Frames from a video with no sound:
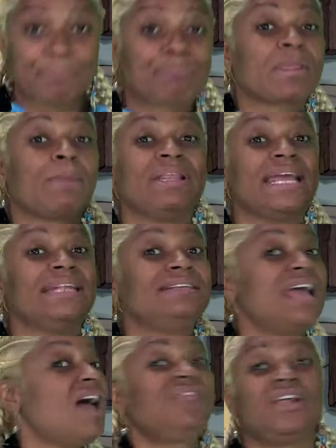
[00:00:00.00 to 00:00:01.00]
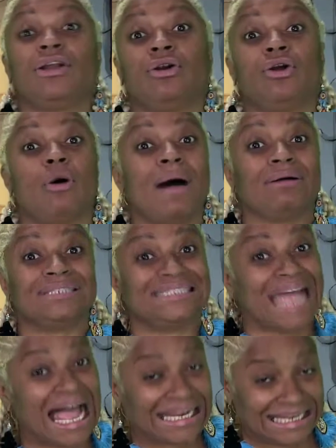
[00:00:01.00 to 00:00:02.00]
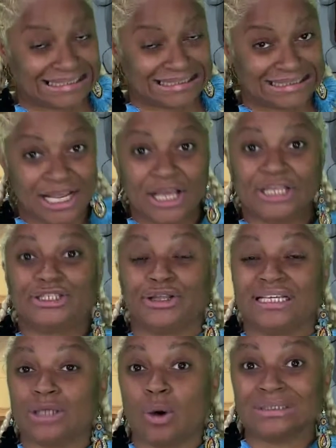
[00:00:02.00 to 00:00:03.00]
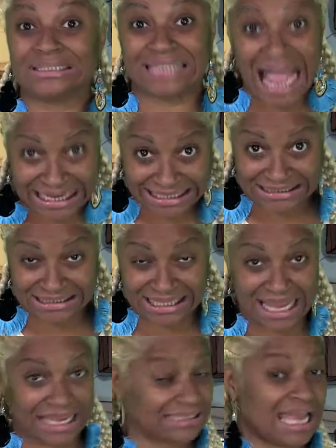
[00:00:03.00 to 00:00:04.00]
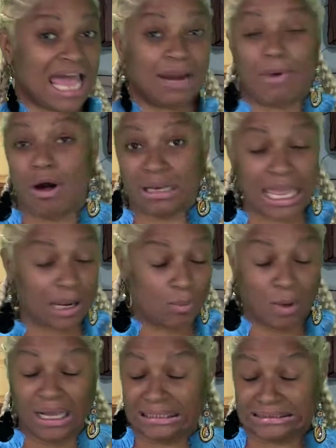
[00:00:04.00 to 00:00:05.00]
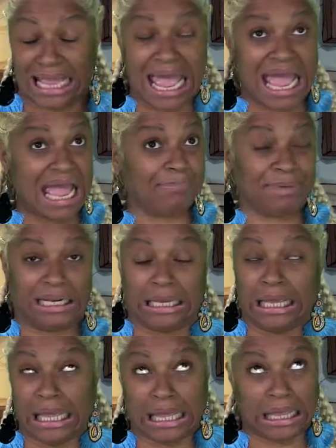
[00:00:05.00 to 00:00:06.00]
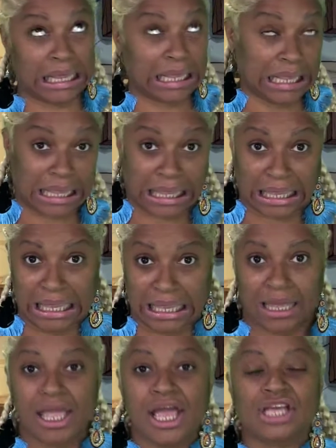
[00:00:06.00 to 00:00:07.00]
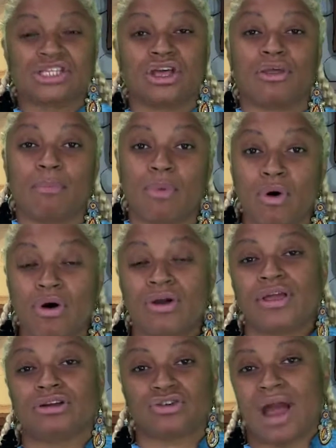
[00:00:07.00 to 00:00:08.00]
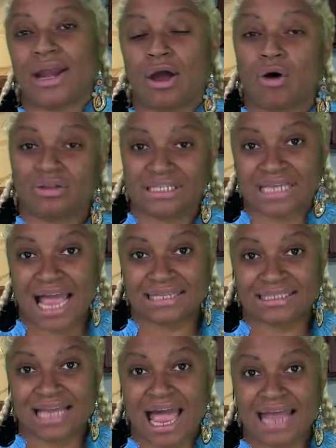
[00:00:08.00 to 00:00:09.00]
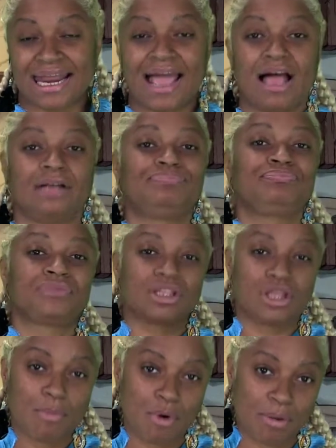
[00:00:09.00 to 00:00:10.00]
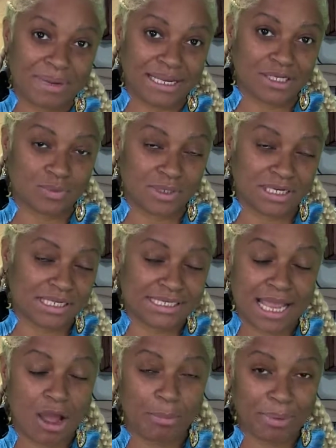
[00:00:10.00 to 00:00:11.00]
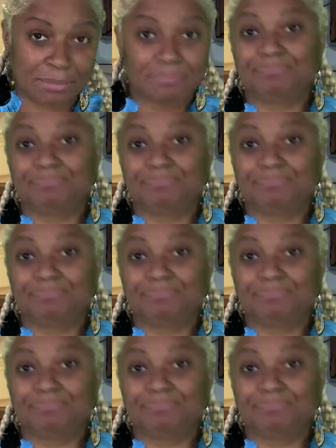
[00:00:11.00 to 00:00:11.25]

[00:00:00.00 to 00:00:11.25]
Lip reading: But they definitely don't know about science. So this whole science thing has got them all like, what's happening? So the more they're trying to hold this guy Sky down, the more Bean is willing to help him.